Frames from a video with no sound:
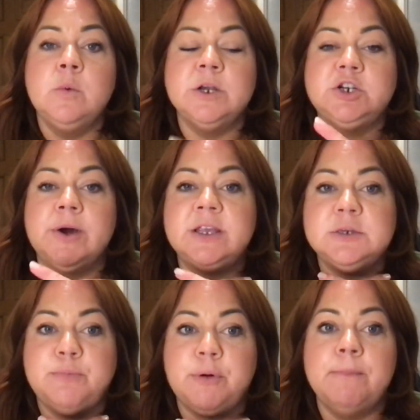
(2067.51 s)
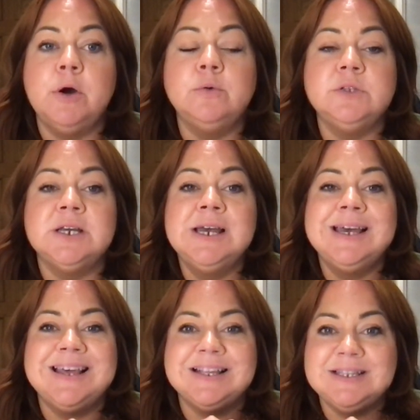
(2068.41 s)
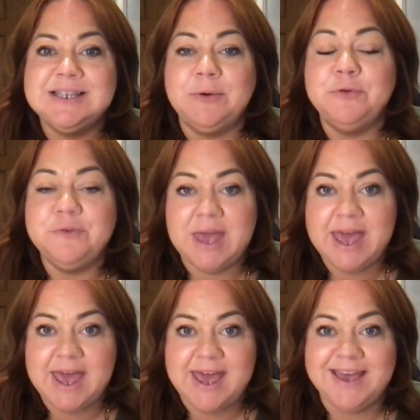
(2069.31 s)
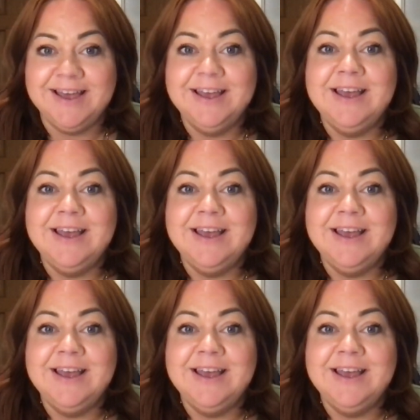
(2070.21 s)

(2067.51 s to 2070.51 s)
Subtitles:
We're trying to promote that self-care,